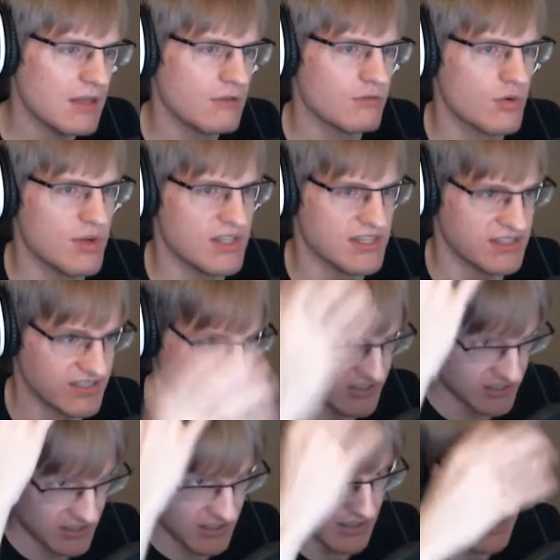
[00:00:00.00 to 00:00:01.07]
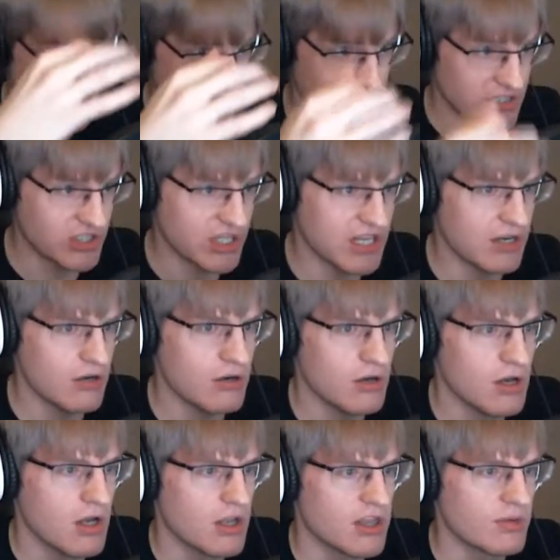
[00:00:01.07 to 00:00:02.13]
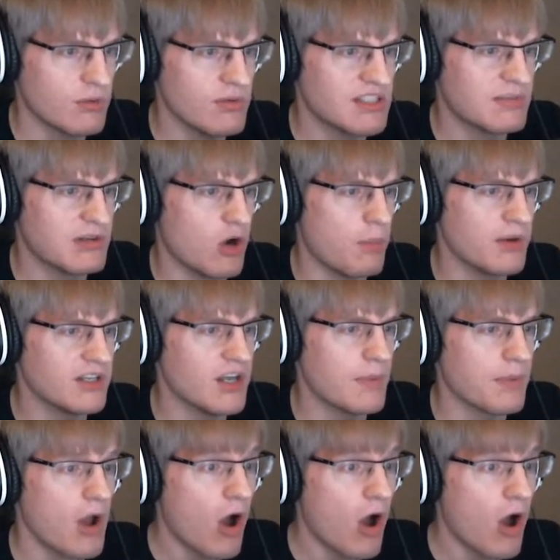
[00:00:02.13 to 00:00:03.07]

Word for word: Ruins. Did you hear? The ruins have been opened up.